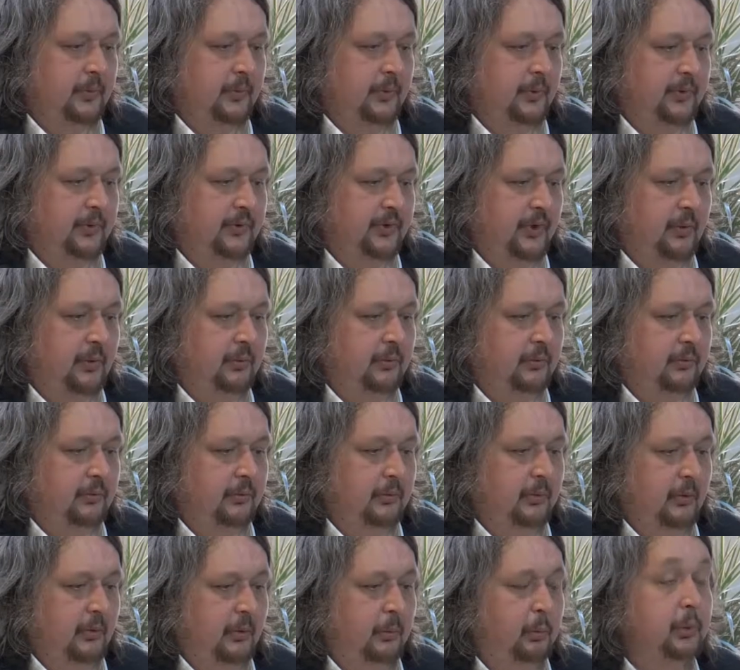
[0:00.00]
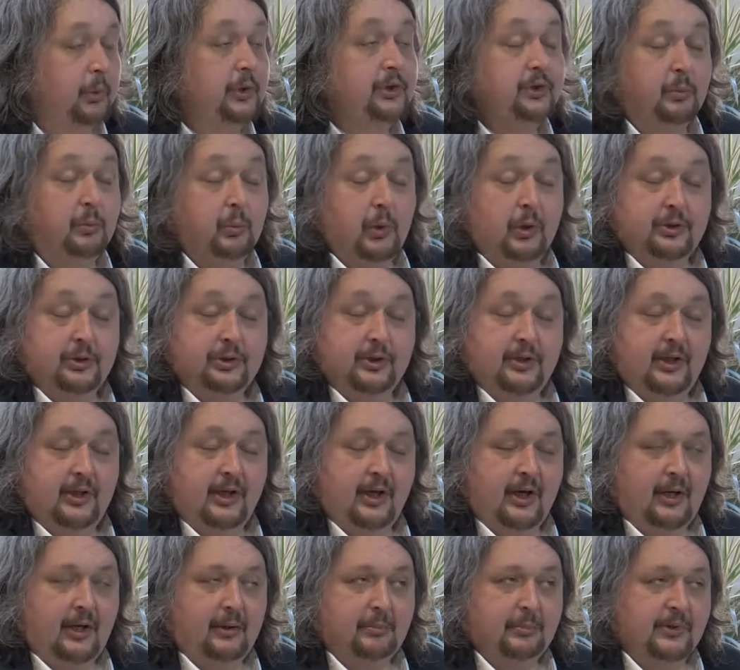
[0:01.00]
So would you wash the
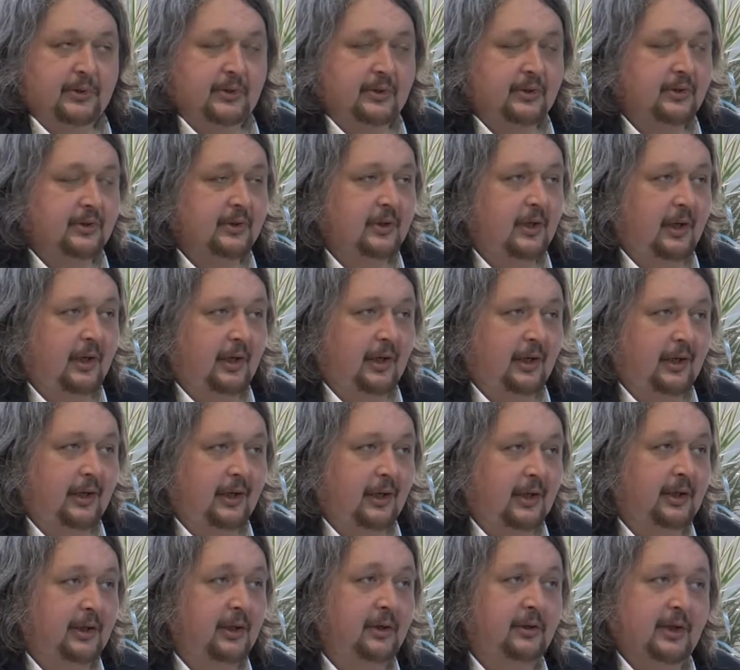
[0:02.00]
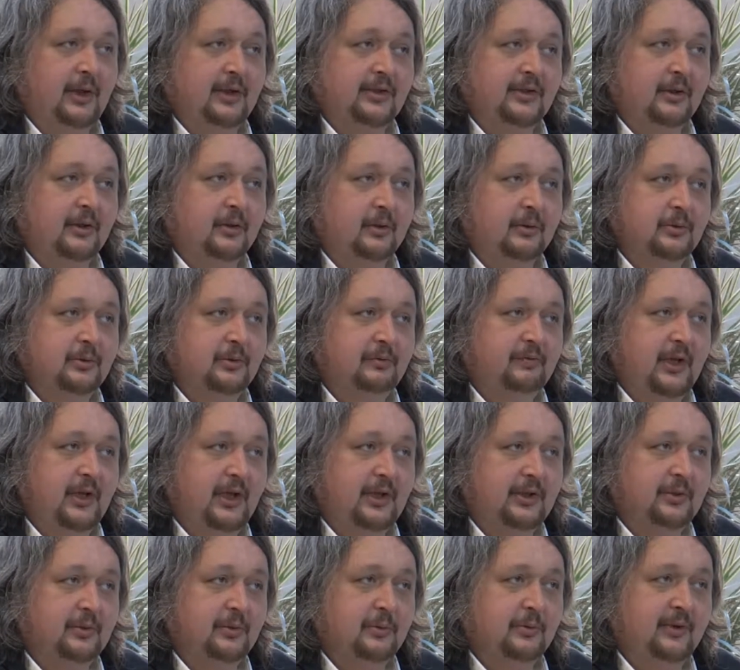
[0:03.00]
cups? I know that's a
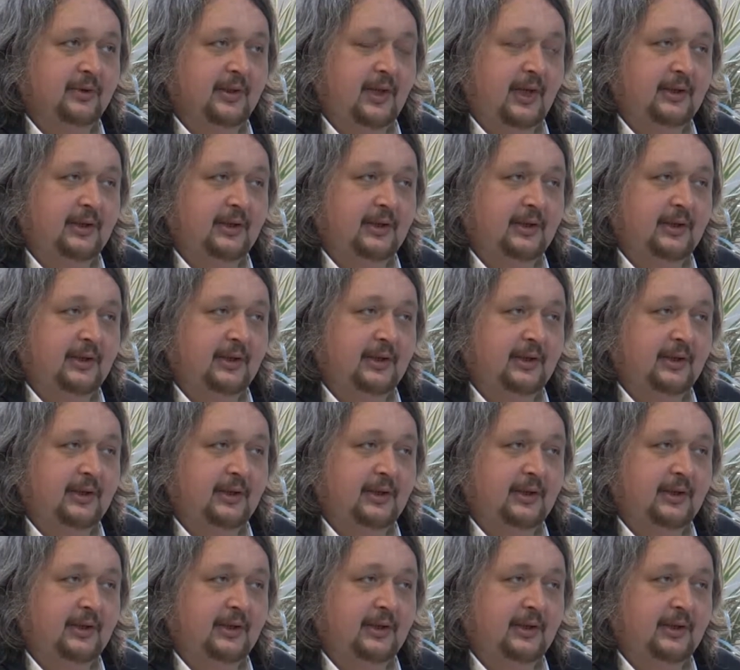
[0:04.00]
controversial thing.